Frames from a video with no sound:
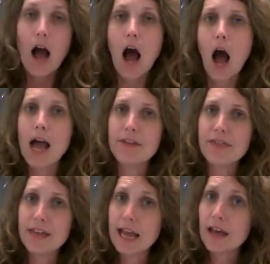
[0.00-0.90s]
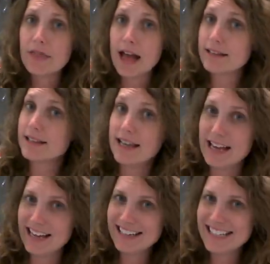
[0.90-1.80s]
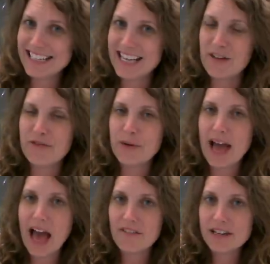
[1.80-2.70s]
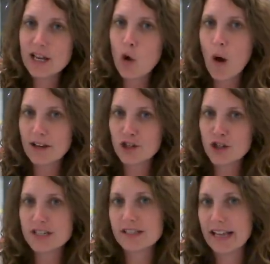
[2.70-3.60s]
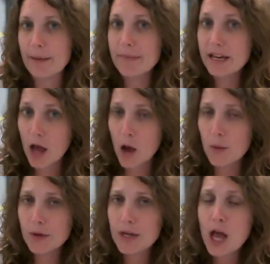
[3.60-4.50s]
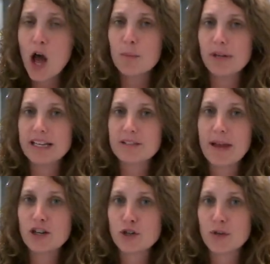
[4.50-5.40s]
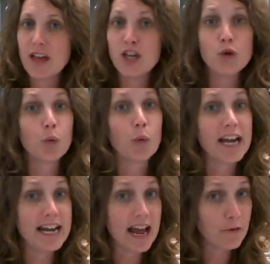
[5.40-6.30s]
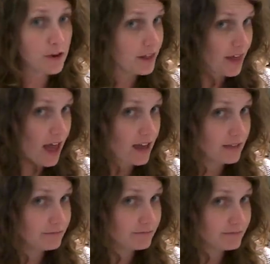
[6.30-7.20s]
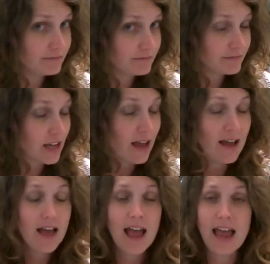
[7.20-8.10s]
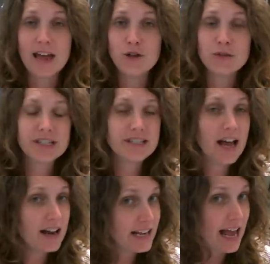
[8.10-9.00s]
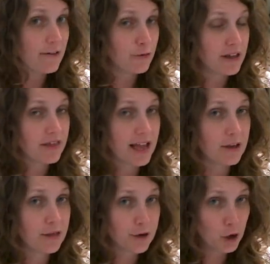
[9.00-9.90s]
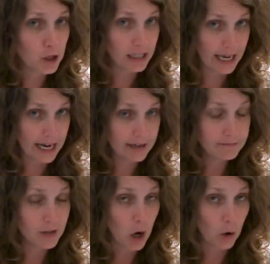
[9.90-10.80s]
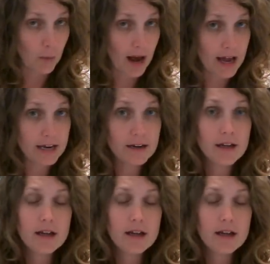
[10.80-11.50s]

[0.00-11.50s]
I think that's it. If you have any questions, let me know. Please make sure that you read everything and you study everything thoroughly, all right?